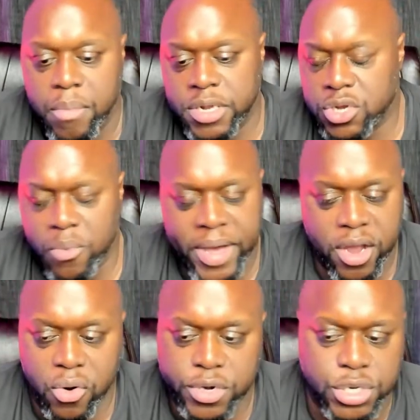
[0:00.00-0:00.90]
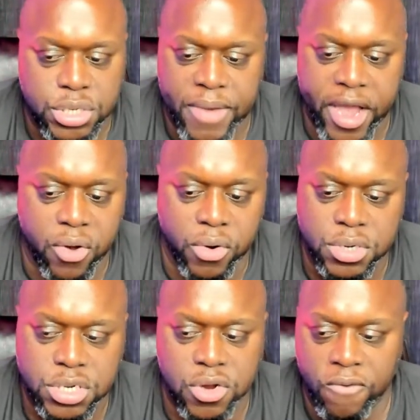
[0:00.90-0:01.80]
But don't buy a course just to buy a
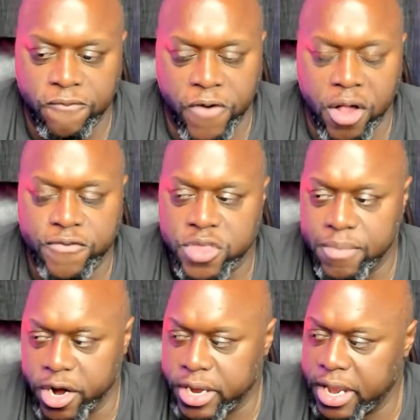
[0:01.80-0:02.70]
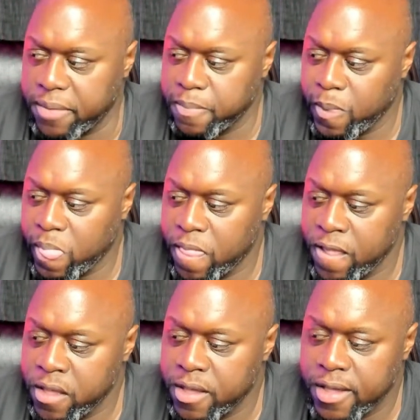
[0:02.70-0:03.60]
course. Don't fall for the marketing.
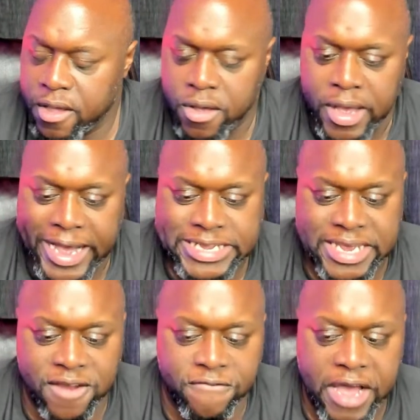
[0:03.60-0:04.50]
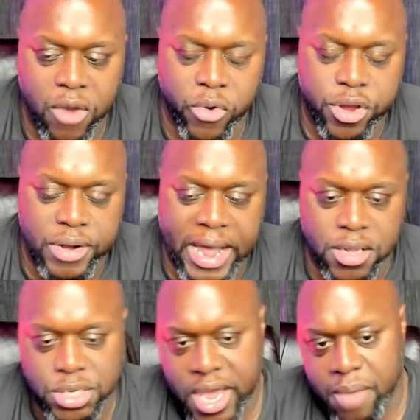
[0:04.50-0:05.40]
Identify where your
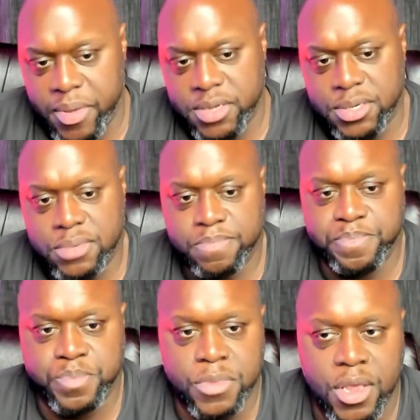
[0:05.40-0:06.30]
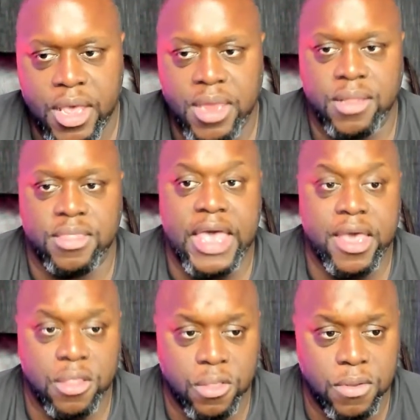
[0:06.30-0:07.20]
knowledge gap is, and
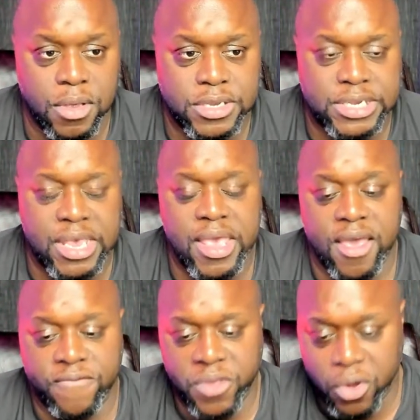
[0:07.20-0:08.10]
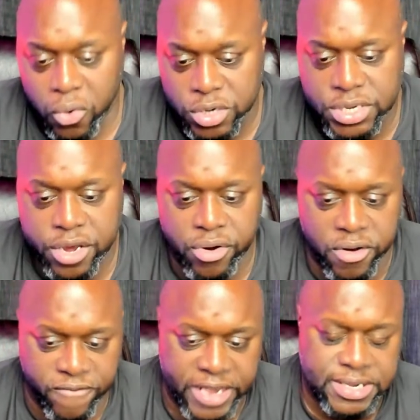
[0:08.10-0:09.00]
then see if the course that you're
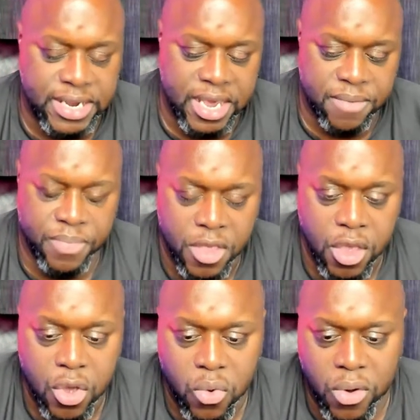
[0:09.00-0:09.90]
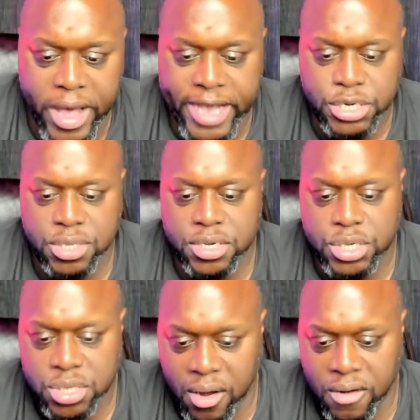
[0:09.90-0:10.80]
investing in will actually
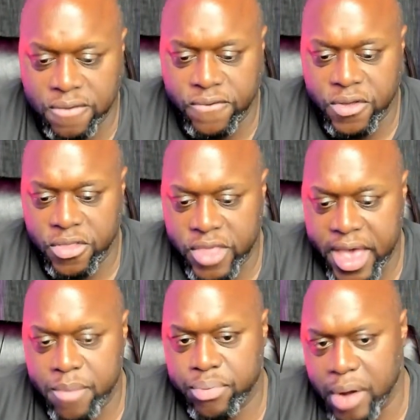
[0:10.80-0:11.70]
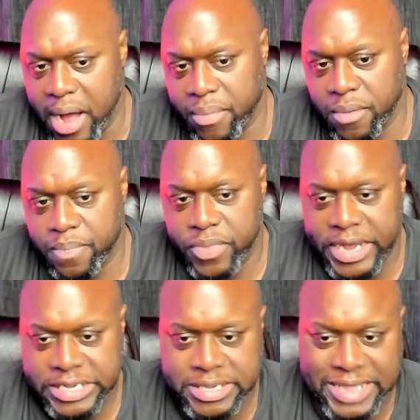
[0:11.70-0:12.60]
solve that problem.
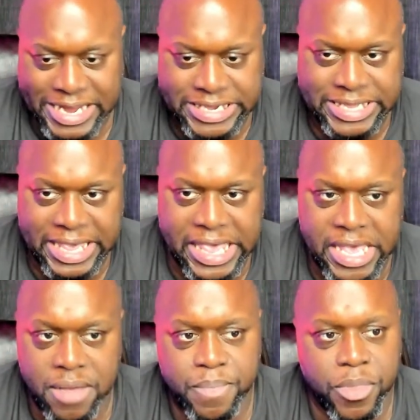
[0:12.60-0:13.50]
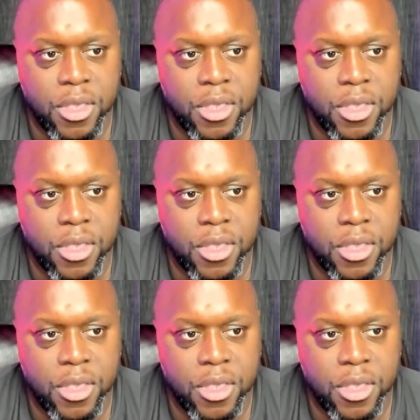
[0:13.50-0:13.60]
That's the key.